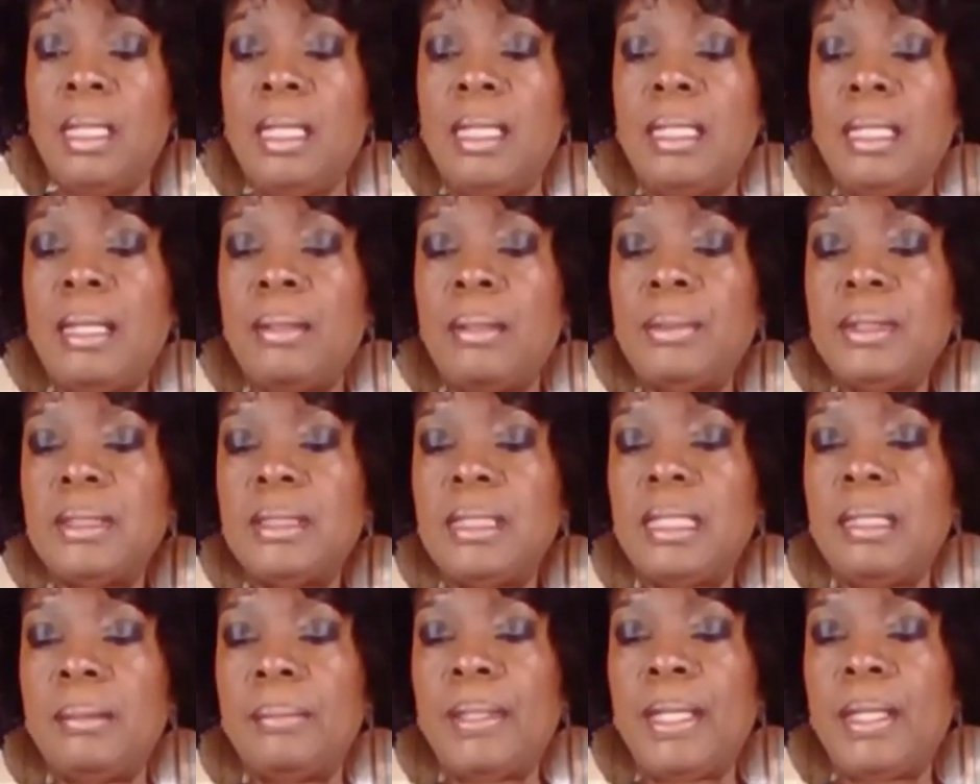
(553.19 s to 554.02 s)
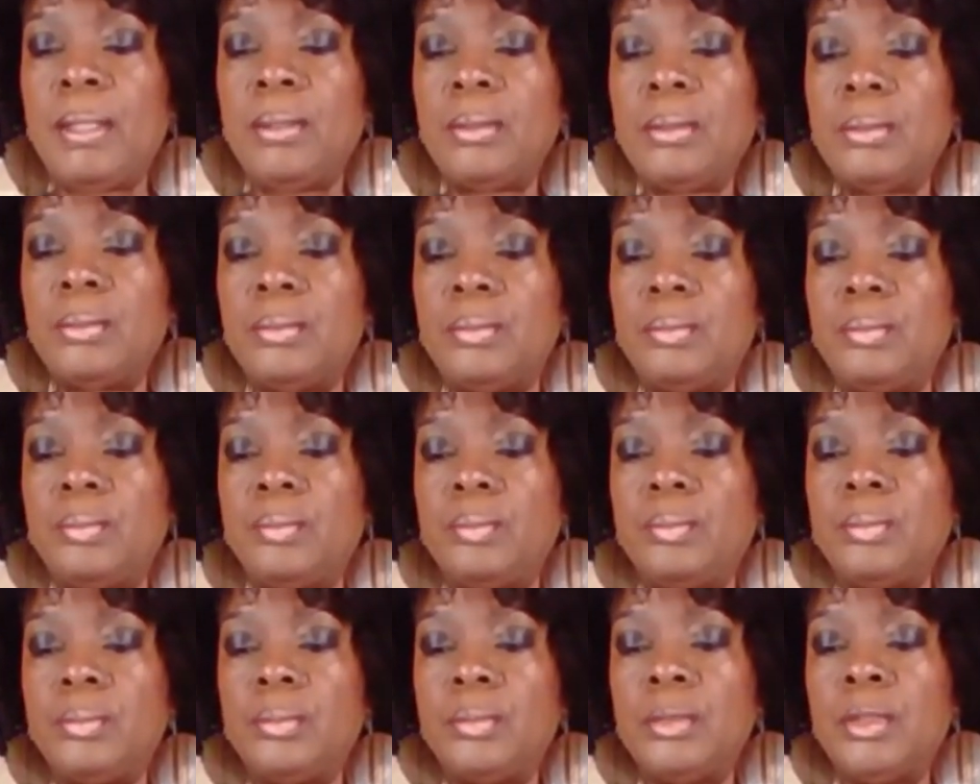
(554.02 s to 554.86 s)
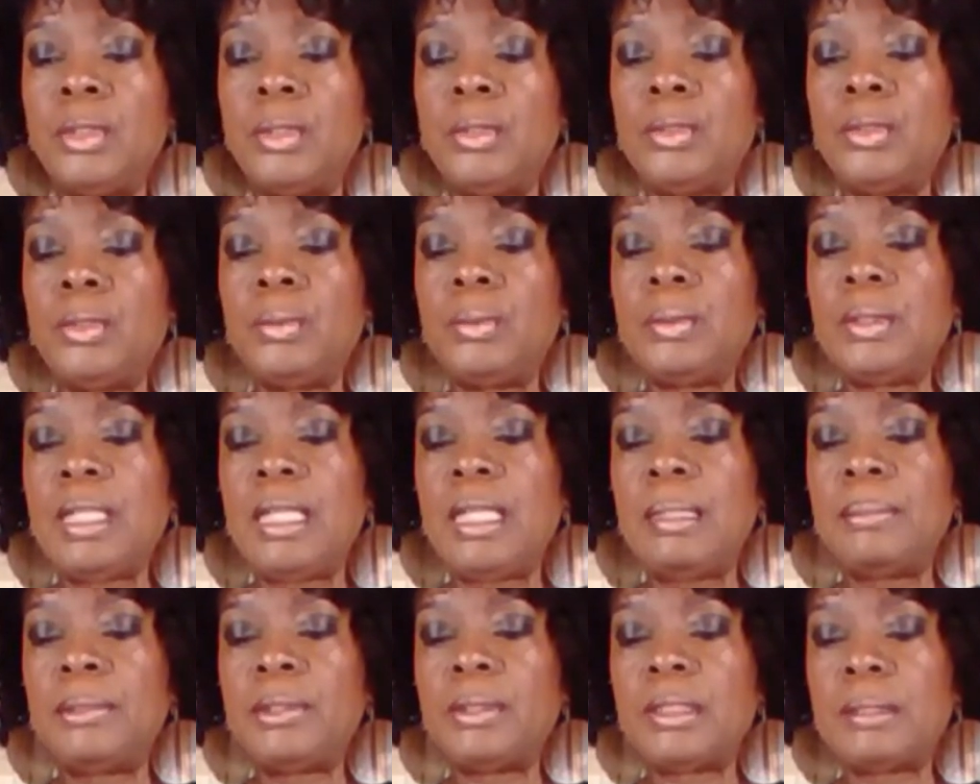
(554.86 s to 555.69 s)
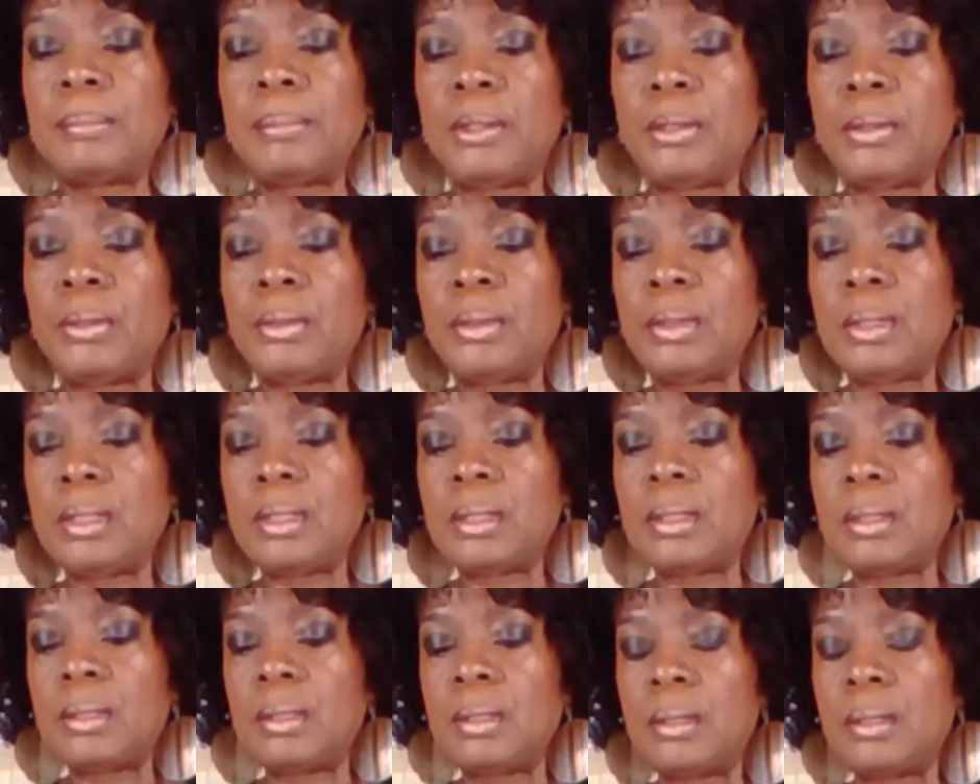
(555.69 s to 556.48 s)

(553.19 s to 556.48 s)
And I would say about 2 tablespoons